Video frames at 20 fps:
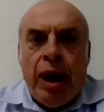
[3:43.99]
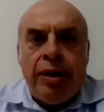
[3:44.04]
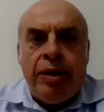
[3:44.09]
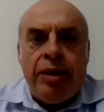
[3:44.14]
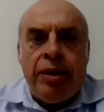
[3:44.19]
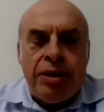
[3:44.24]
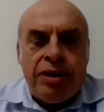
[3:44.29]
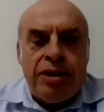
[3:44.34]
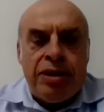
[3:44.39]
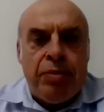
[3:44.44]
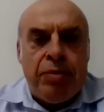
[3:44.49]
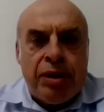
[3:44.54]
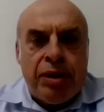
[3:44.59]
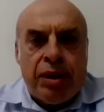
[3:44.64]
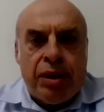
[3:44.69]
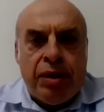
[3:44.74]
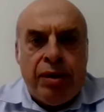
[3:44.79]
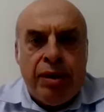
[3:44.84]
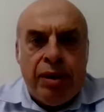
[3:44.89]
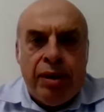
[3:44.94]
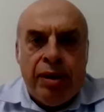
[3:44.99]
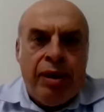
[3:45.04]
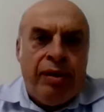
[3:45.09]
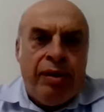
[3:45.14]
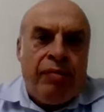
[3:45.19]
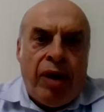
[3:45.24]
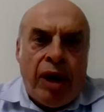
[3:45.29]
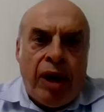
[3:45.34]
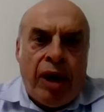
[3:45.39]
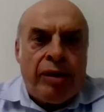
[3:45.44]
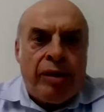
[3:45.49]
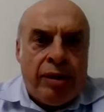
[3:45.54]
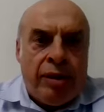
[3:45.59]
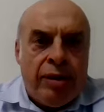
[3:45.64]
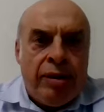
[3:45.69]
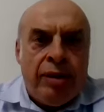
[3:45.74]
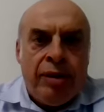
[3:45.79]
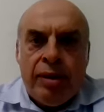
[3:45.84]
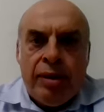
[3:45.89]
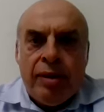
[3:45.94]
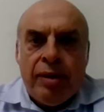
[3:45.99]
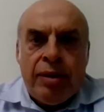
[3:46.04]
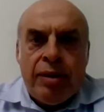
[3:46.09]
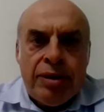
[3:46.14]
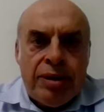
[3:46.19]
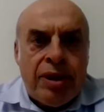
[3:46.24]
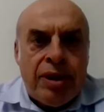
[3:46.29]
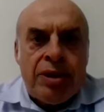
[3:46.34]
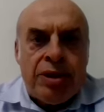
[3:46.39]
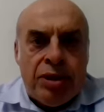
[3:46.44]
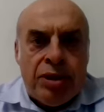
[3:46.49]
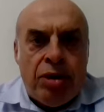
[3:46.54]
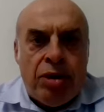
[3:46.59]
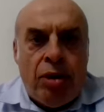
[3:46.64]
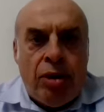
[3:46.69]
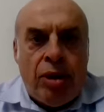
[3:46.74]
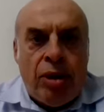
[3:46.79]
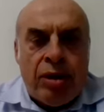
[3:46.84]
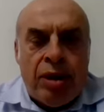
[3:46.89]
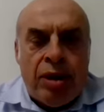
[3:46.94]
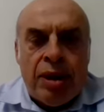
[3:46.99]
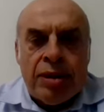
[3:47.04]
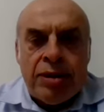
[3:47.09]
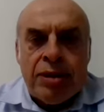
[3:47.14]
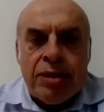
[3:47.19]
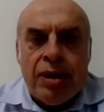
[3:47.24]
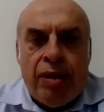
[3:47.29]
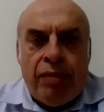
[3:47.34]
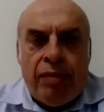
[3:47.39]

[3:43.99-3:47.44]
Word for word: anti-Semitic event since Holocaust.